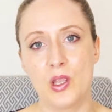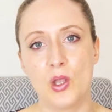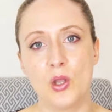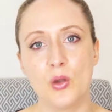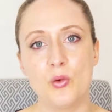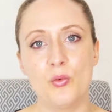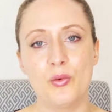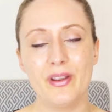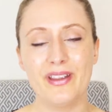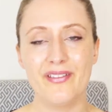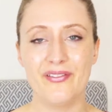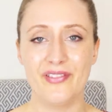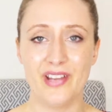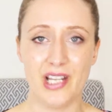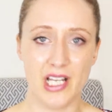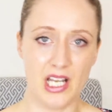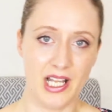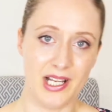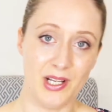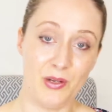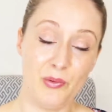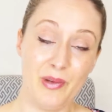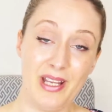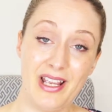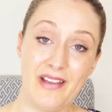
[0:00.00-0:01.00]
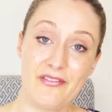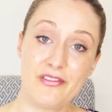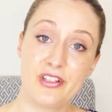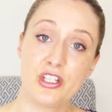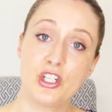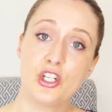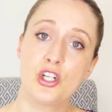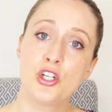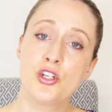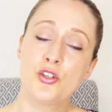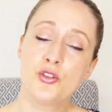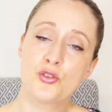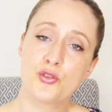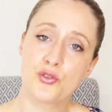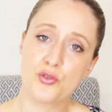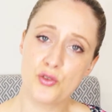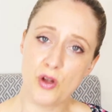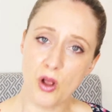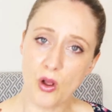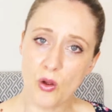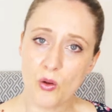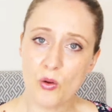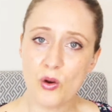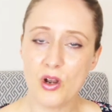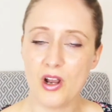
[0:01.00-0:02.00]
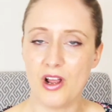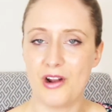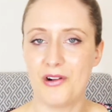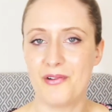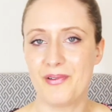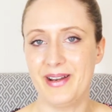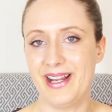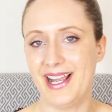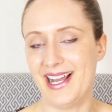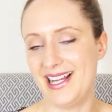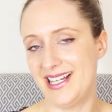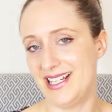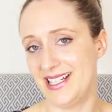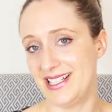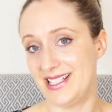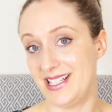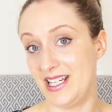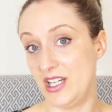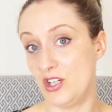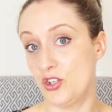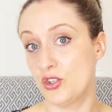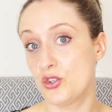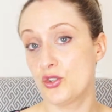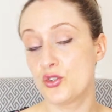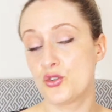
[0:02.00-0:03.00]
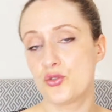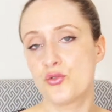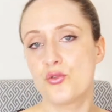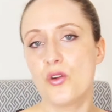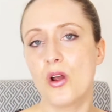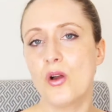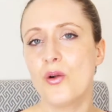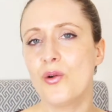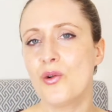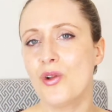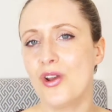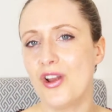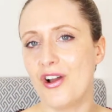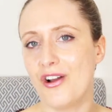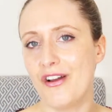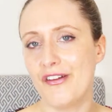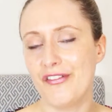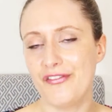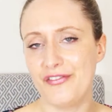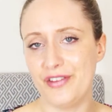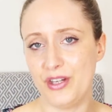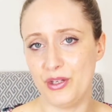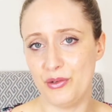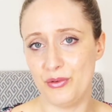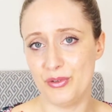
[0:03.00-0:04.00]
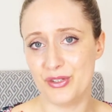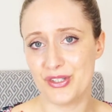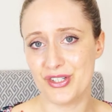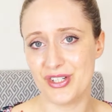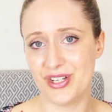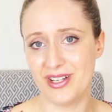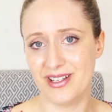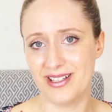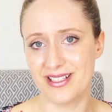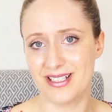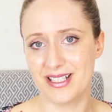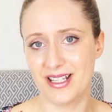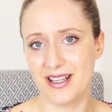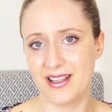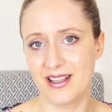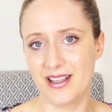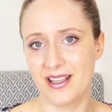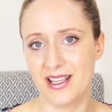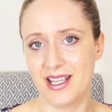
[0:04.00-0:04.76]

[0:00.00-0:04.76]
We feel like we have to control our reality, control our futures.